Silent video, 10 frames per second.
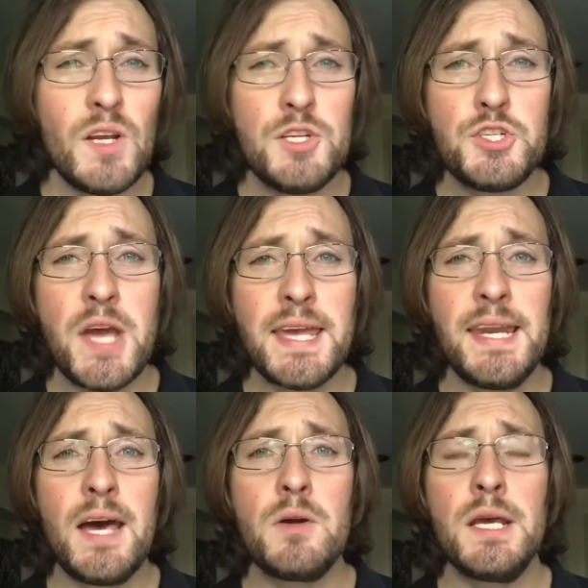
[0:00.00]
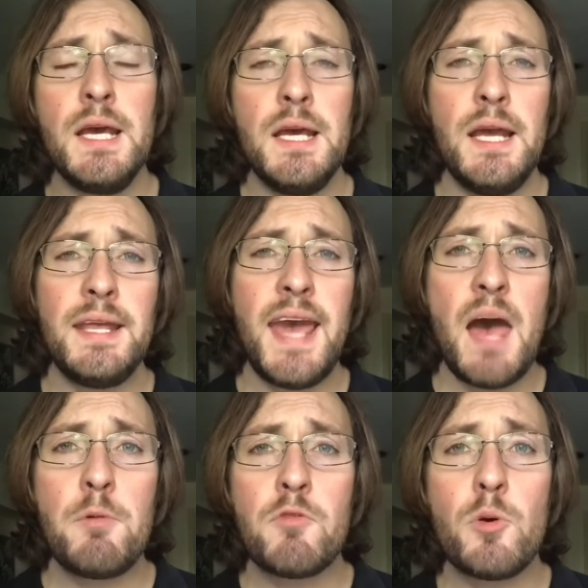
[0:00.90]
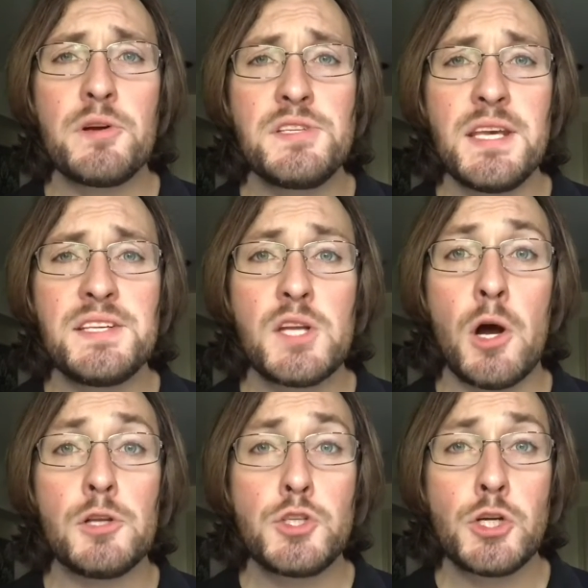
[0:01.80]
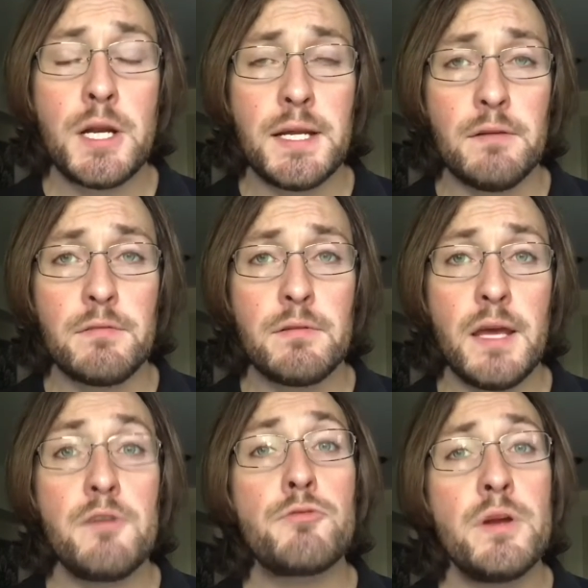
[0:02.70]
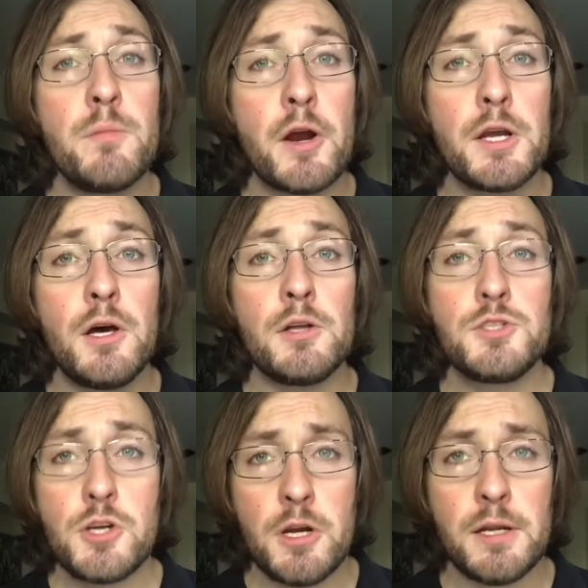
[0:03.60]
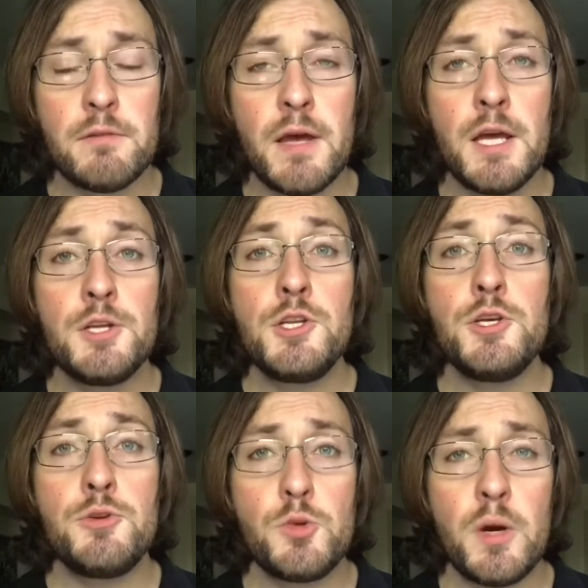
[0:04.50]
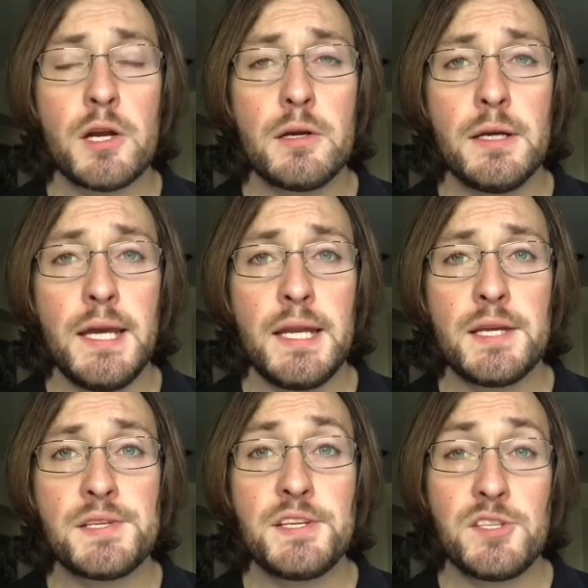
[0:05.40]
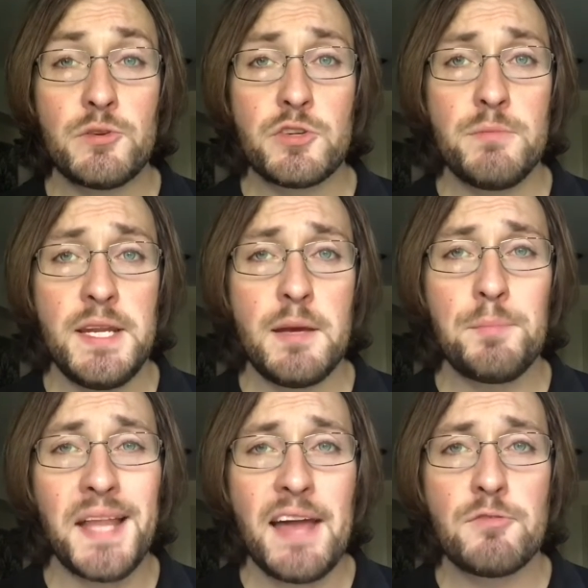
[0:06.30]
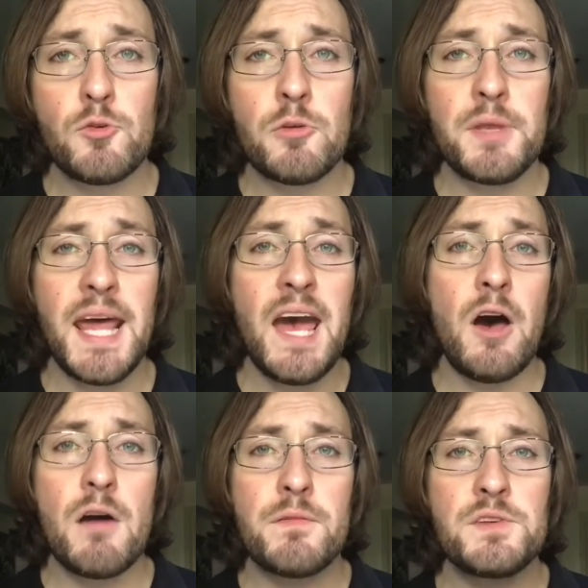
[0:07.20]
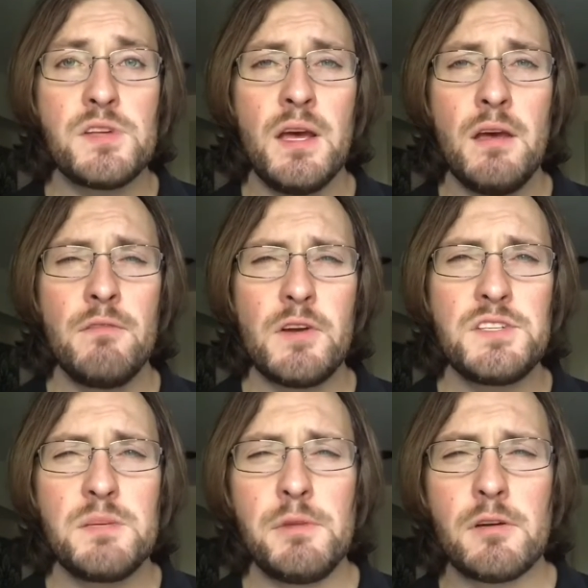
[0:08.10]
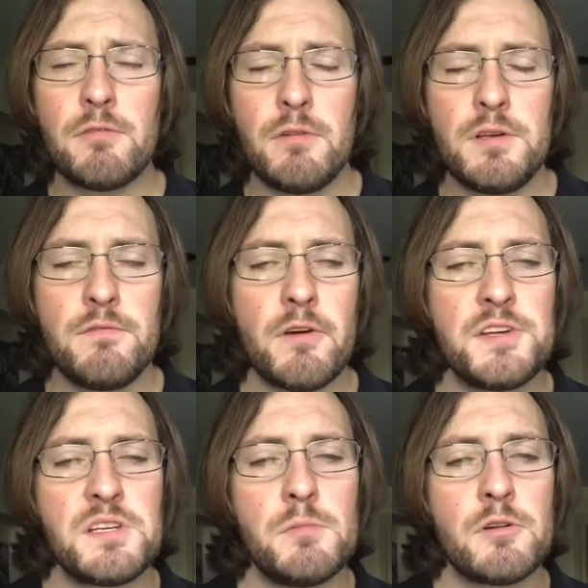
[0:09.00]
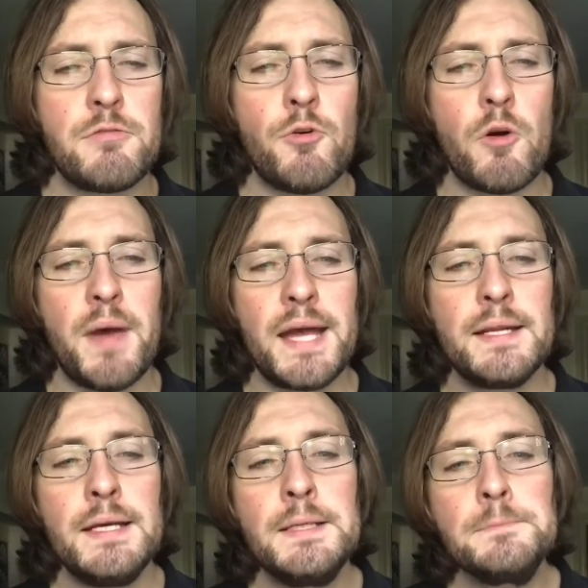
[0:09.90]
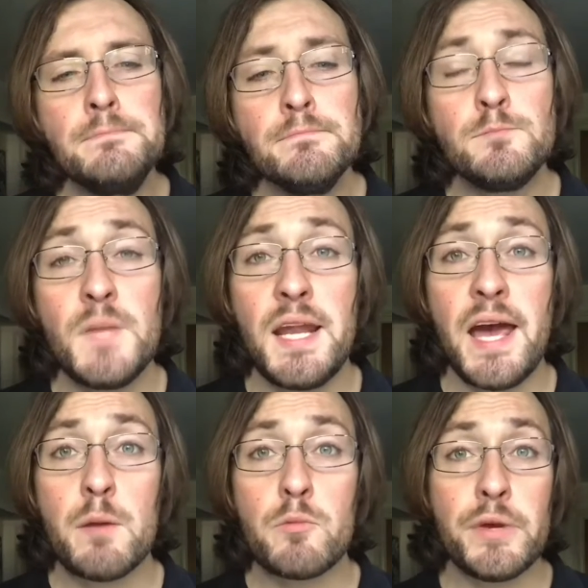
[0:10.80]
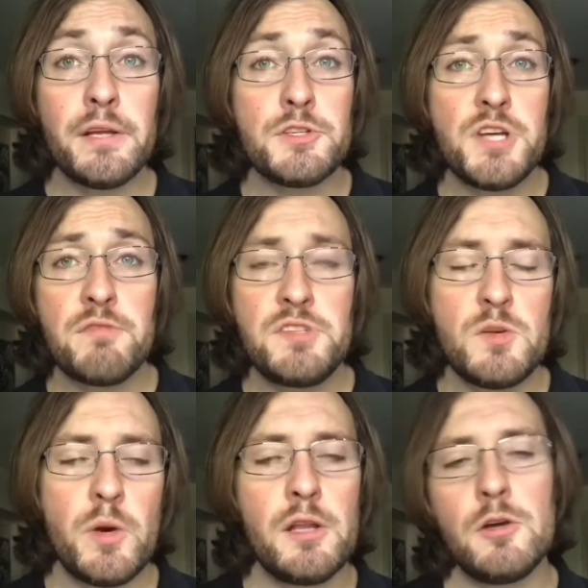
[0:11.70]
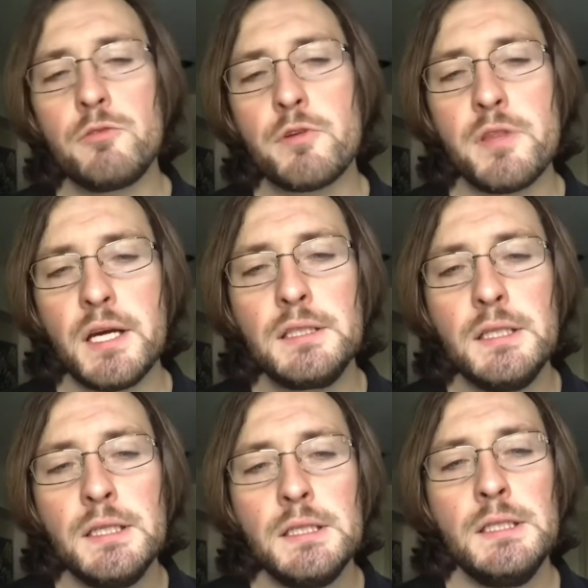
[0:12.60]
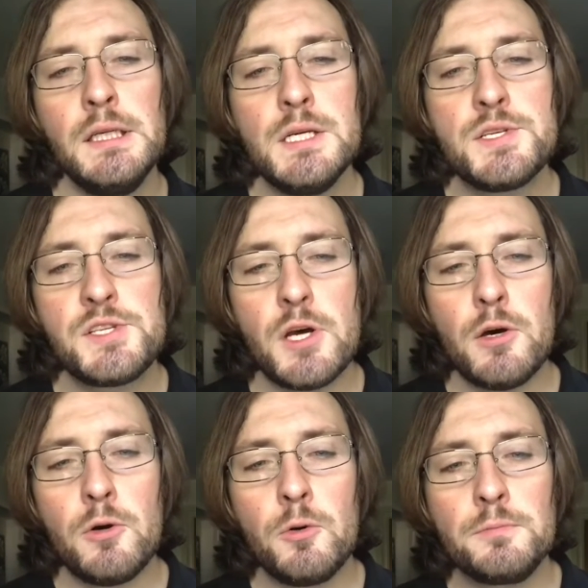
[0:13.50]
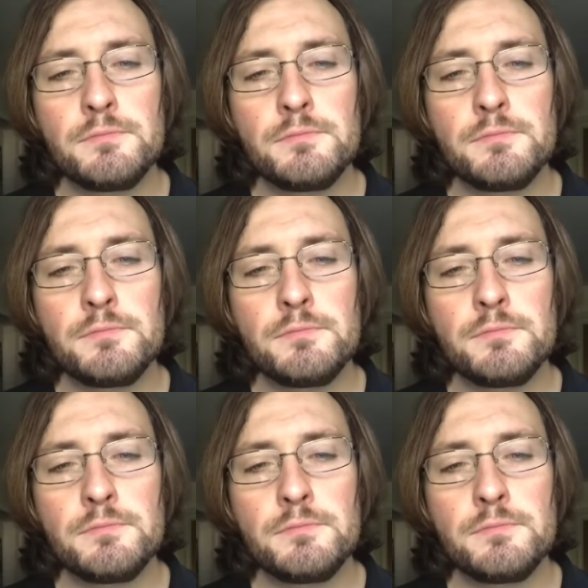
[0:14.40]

Check it out. And Gab, of course, is an alternative, a free market alternative to Twitter. It is a social media platform that offers very similar, very similar format. And I am real Jeff Tidwell over there. So